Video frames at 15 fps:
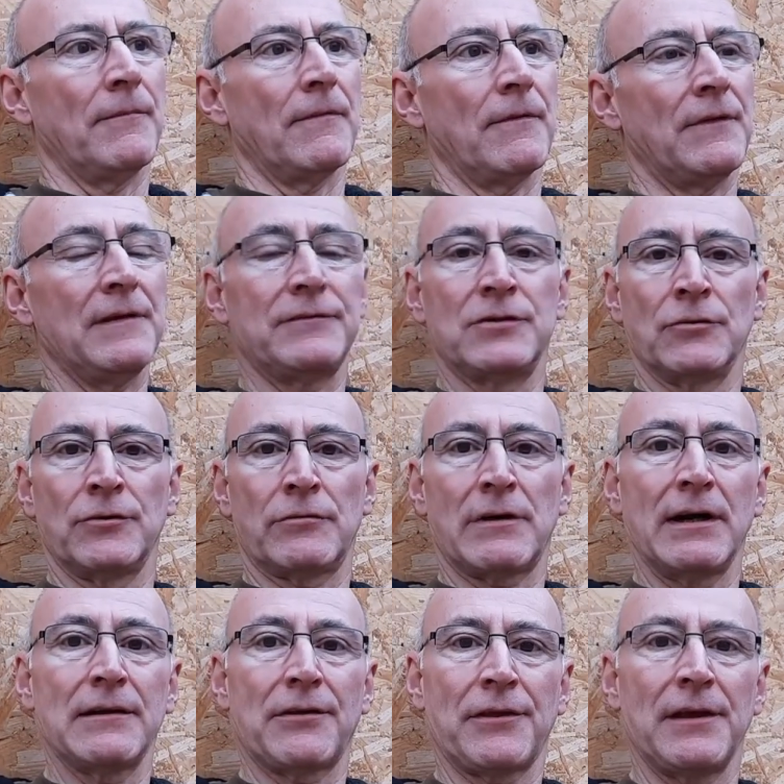They've done the
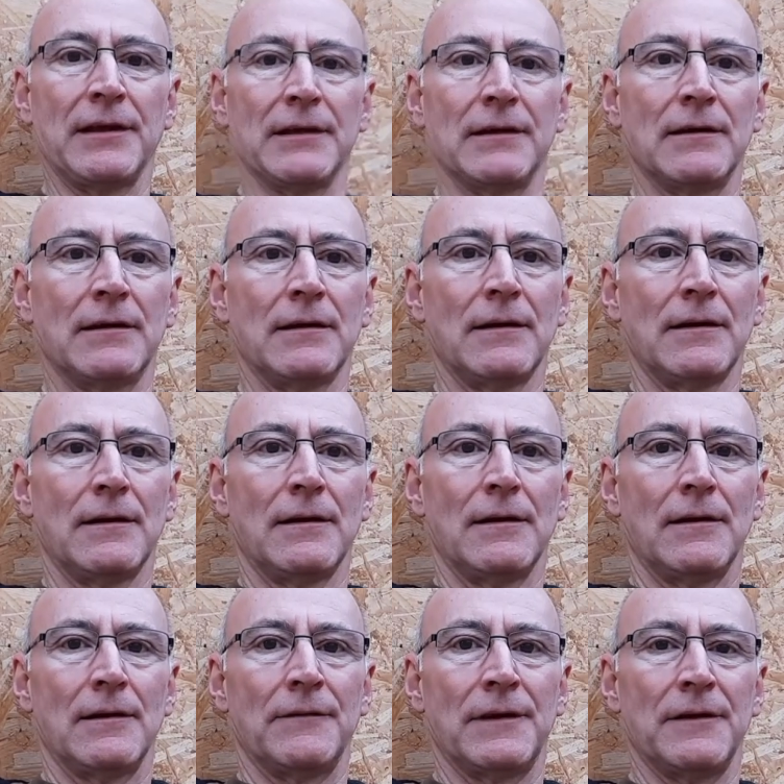right thing.
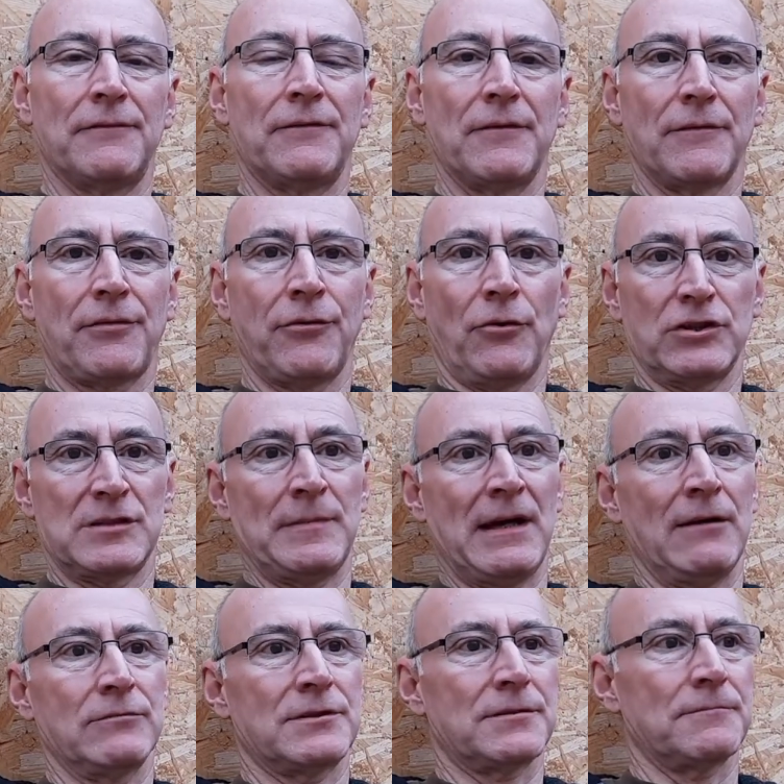They've thought
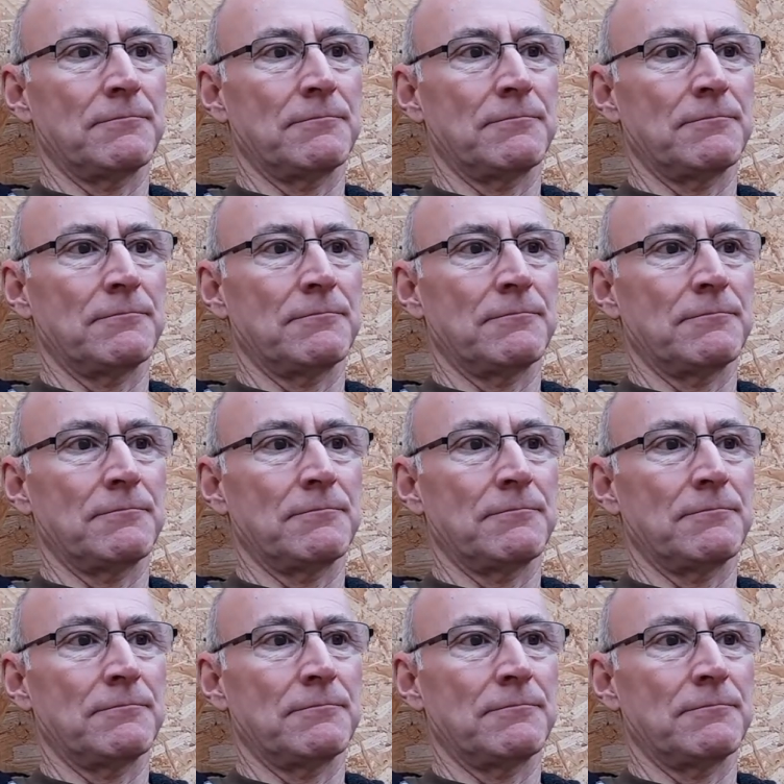about